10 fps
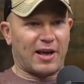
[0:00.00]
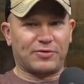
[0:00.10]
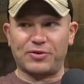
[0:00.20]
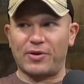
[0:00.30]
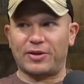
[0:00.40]

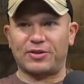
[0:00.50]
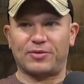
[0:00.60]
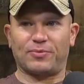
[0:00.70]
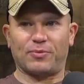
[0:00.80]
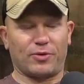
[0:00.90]

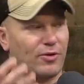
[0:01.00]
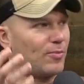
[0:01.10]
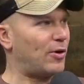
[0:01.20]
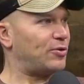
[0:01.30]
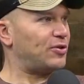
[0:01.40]
stretch where your
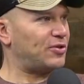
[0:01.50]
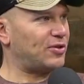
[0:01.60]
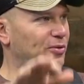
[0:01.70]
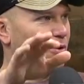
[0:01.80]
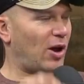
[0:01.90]
emotions
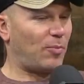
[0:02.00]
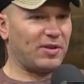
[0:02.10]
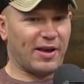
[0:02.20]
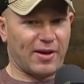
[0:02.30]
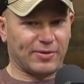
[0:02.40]
just went up and
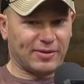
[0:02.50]
down.